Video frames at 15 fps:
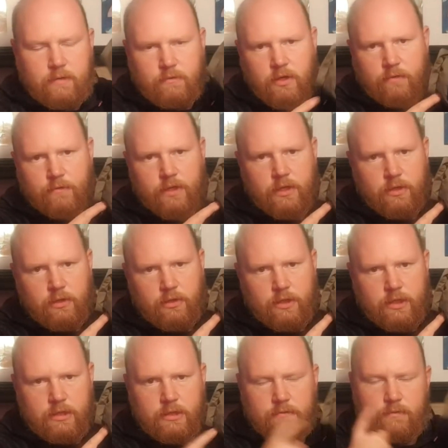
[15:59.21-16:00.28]
Got a video on
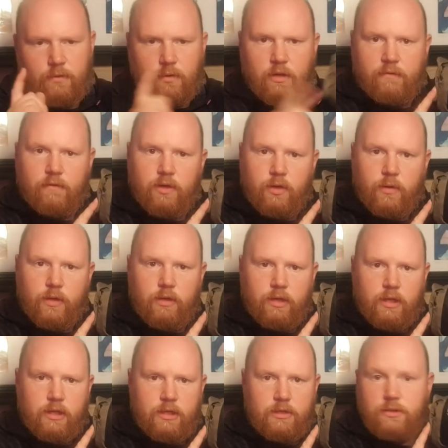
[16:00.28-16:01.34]
this. If you want to have a quick look
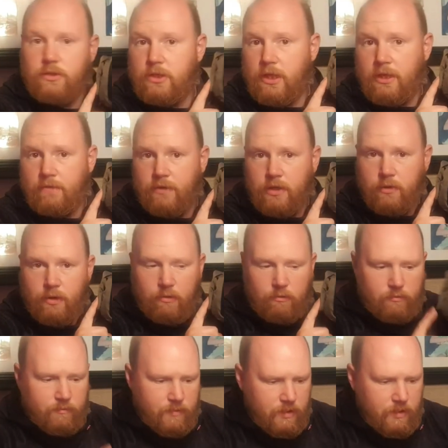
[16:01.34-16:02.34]
at this, check that video out.